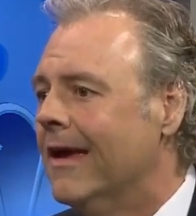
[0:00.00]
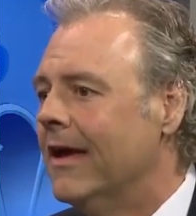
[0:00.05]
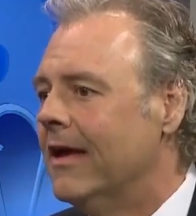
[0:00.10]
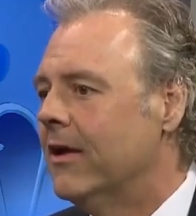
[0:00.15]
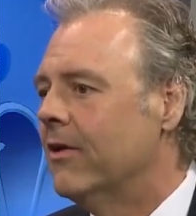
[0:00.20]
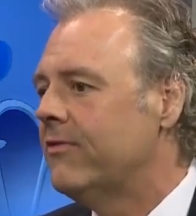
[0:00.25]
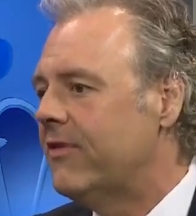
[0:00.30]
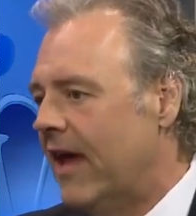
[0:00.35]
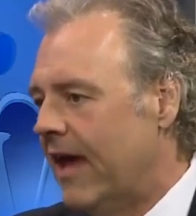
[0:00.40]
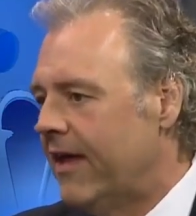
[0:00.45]

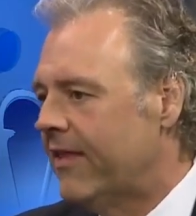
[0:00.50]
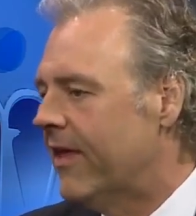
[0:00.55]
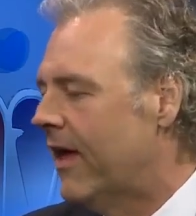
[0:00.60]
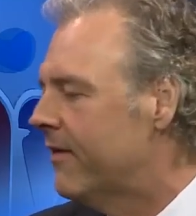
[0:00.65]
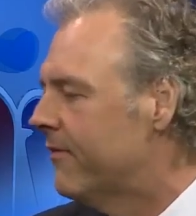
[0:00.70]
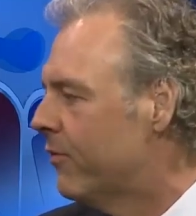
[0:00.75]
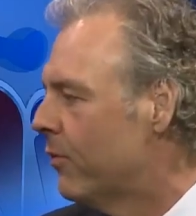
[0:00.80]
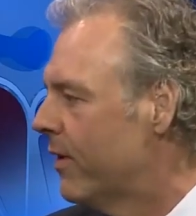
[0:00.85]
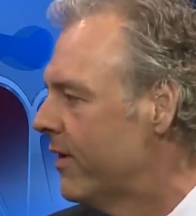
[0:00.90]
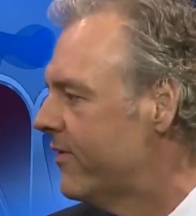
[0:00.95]
you know, take
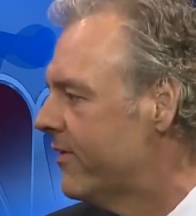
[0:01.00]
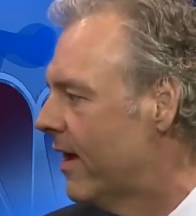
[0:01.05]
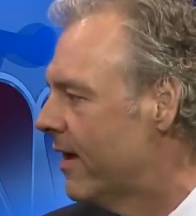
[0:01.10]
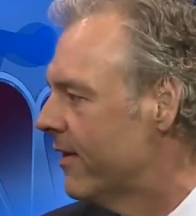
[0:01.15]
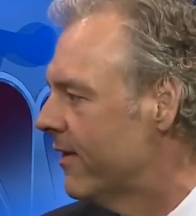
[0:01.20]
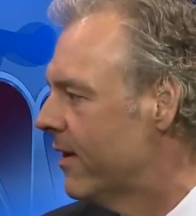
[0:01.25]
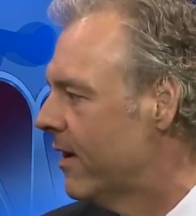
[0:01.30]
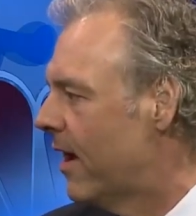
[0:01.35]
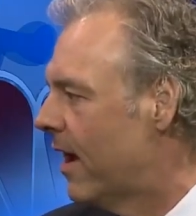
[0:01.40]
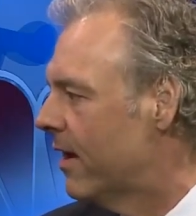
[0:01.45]
that voice out
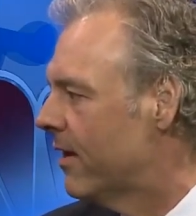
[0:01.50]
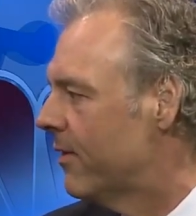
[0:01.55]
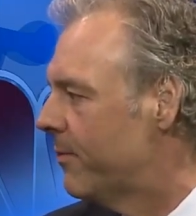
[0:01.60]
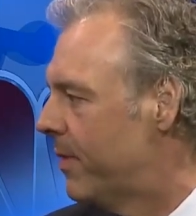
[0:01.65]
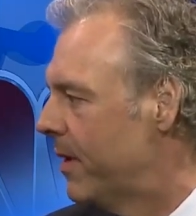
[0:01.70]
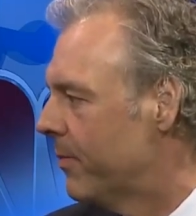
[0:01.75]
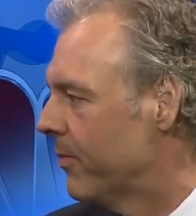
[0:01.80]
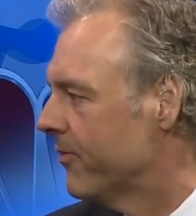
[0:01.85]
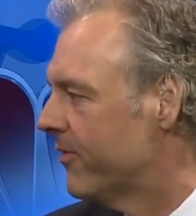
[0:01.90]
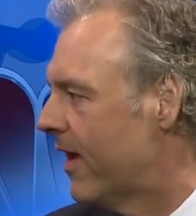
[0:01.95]
of the out of the
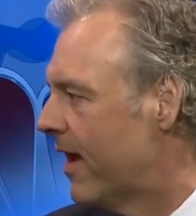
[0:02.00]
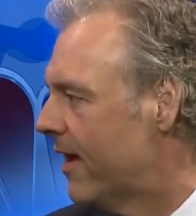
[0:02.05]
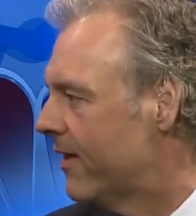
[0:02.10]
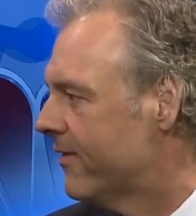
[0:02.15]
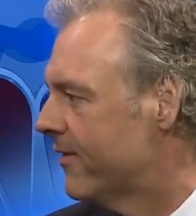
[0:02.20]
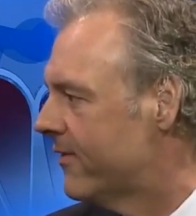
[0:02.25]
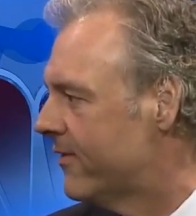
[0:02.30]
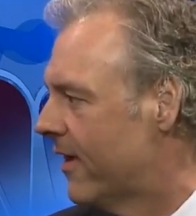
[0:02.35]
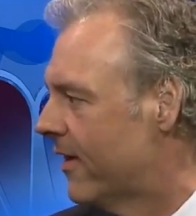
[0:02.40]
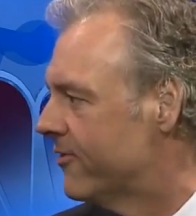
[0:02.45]
people's
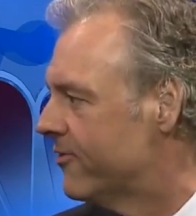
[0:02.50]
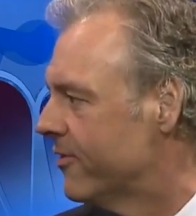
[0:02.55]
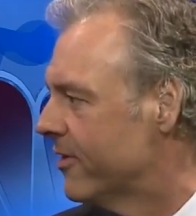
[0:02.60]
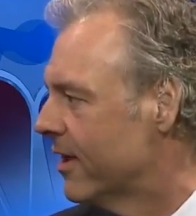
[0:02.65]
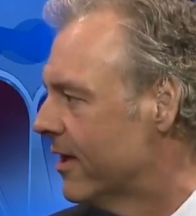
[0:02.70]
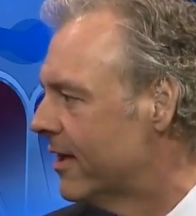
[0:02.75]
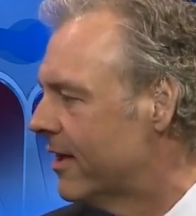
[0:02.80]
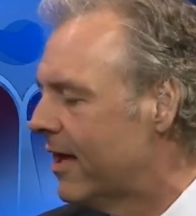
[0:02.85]
hands, essentially.